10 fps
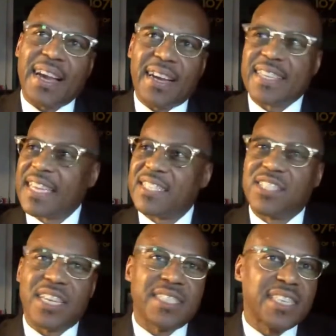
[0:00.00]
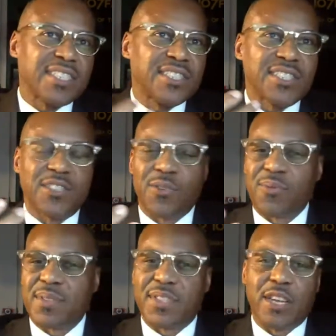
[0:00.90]
again, just as, you
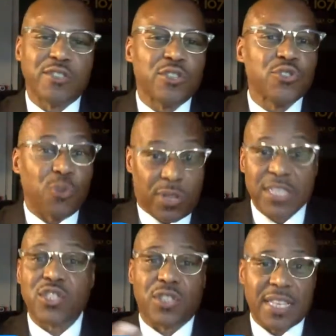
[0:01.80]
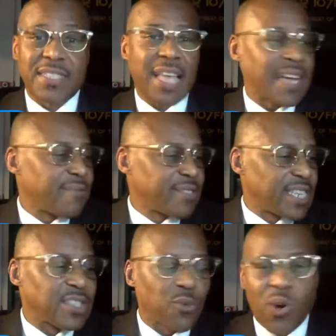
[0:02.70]
know, there's a inside of
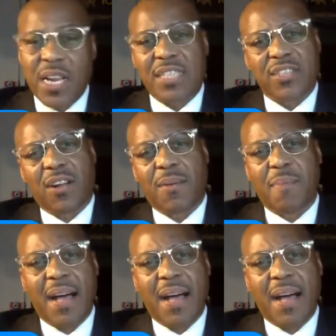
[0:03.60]
season one, I talk